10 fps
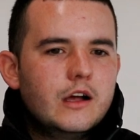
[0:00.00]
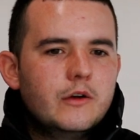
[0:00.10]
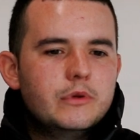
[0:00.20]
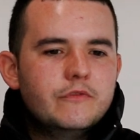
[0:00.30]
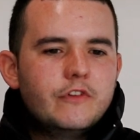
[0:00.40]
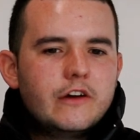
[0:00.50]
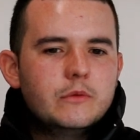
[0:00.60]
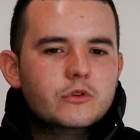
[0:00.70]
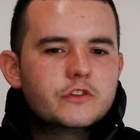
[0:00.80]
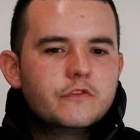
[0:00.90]
I've been
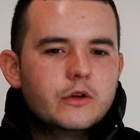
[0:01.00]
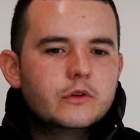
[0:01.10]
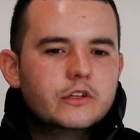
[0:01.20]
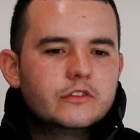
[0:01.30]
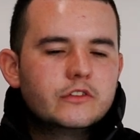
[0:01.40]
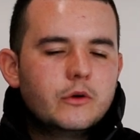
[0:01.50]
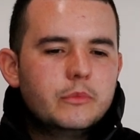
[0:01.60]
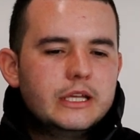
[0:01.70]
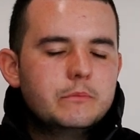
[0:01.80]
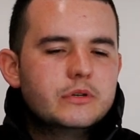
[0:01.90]
very much focused on
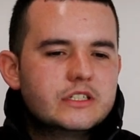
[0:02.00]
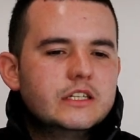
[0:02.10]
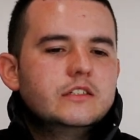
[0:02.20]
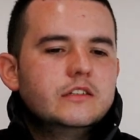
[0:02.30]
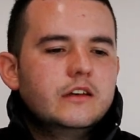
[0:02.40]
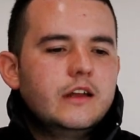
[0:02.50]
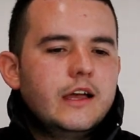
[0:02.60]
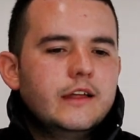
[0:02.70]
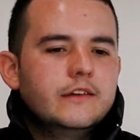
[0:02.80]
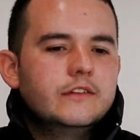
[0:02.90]
being persistent,
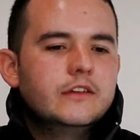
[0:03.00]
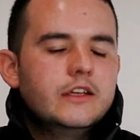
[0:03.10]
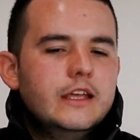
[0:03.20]
and